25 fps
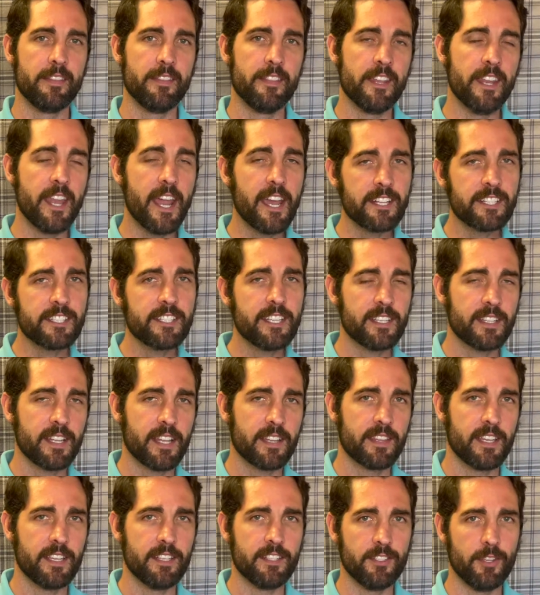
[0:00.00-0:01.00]
The next thing
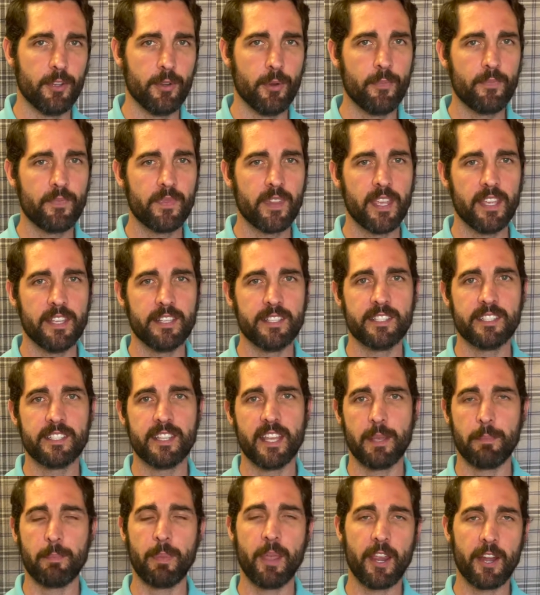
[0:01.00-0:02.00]
that they do is
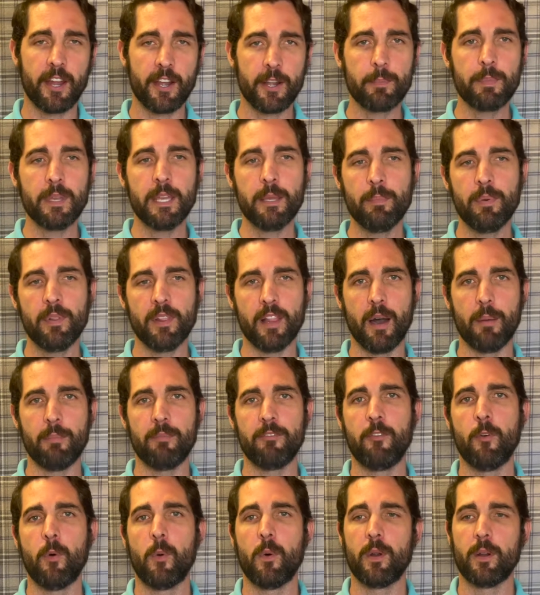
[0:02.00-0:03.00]
they pair people up
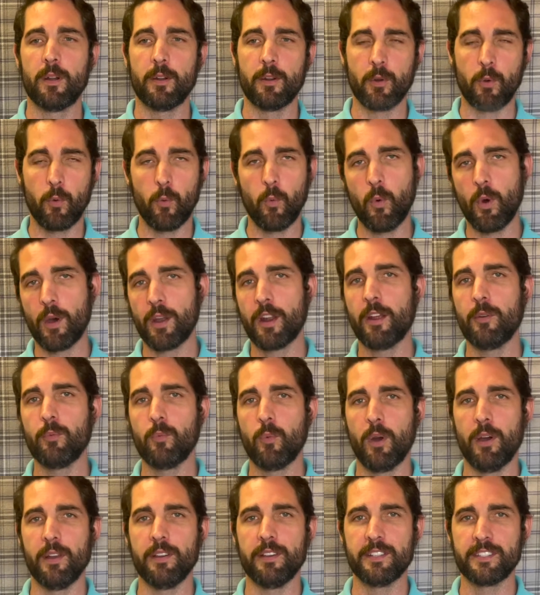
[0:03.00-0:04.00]
for
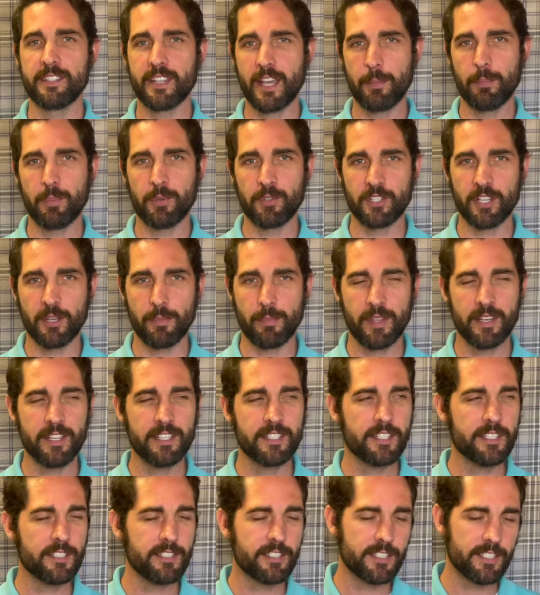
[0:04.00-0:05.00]
one-on-one discipleship. And
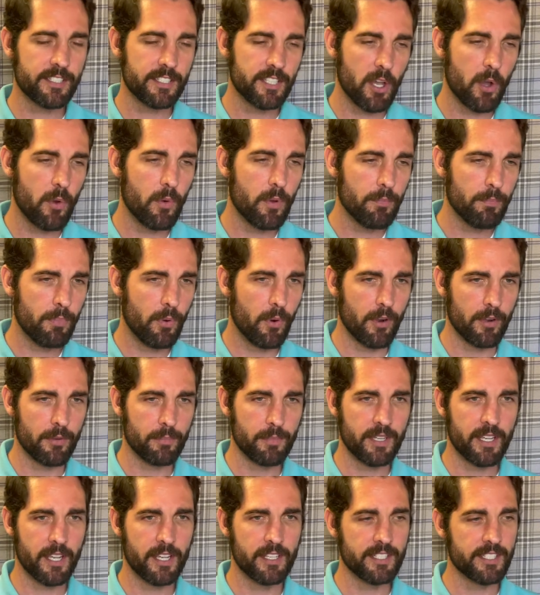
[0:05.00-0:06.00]
this is so important
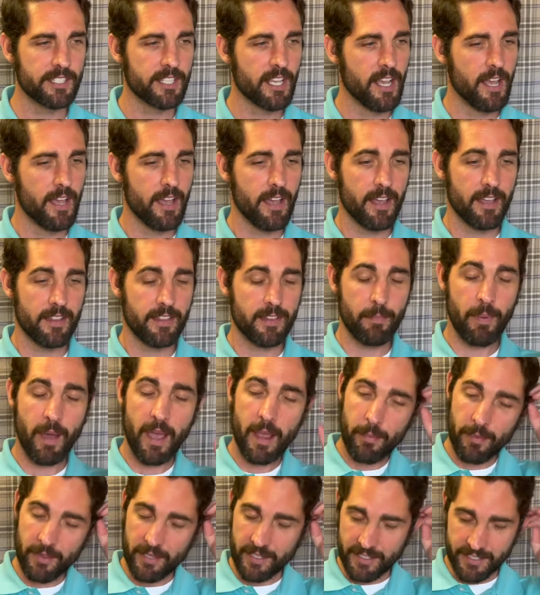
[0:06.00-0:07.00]
because The
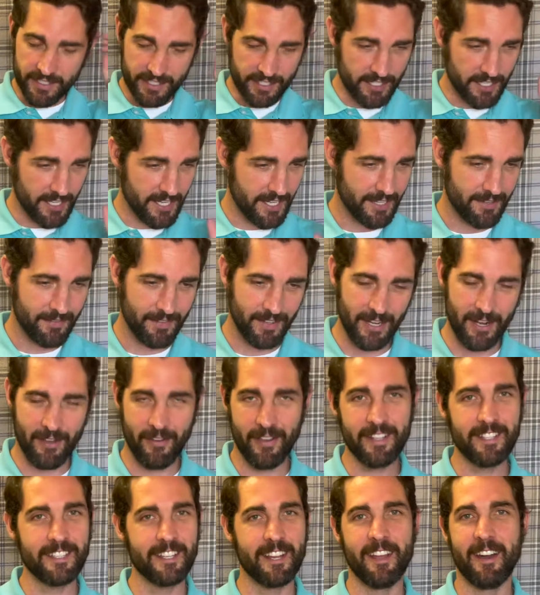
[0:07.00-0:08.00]
Bible is,
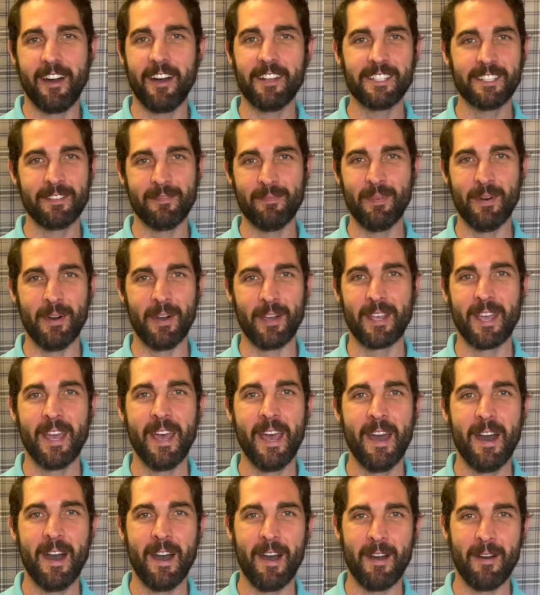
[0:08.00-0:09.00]
it's an awesome book,
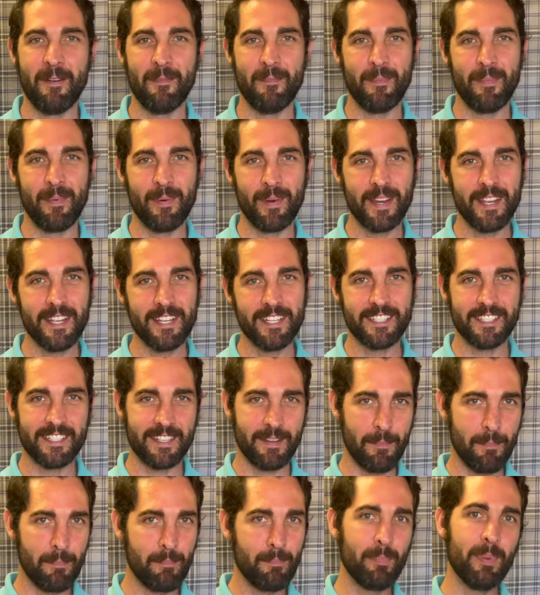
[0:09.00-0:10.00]
but it is
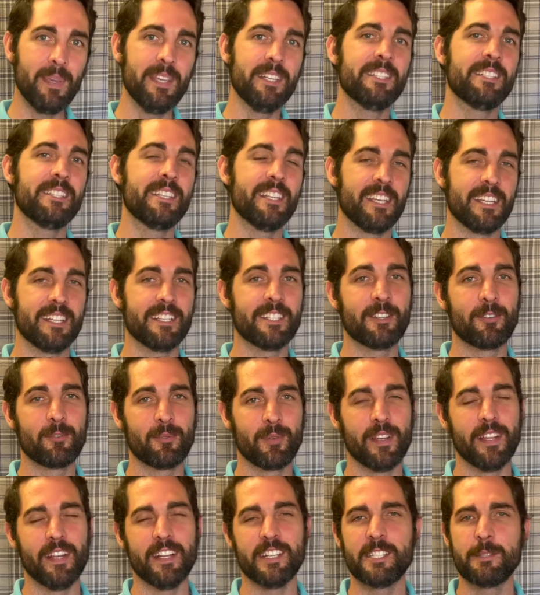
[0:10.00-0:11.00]
a beast thing to
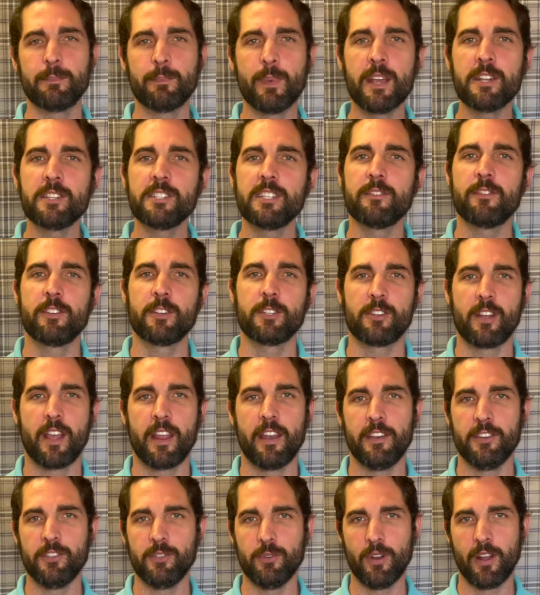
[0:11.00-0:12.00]
read, especially if you're
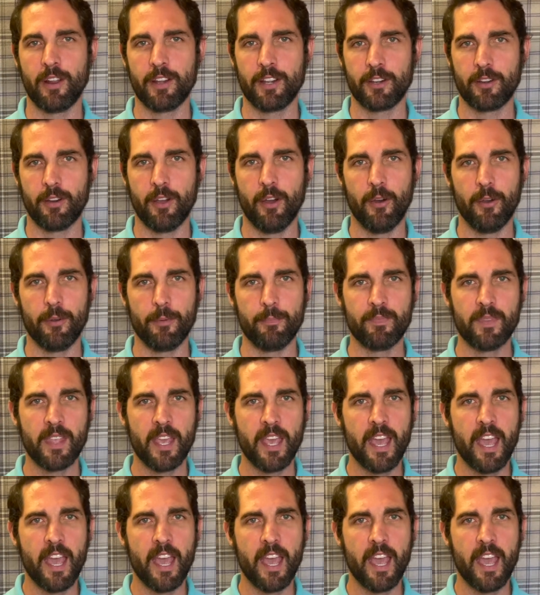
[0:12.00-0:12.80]
trying to do it on your own.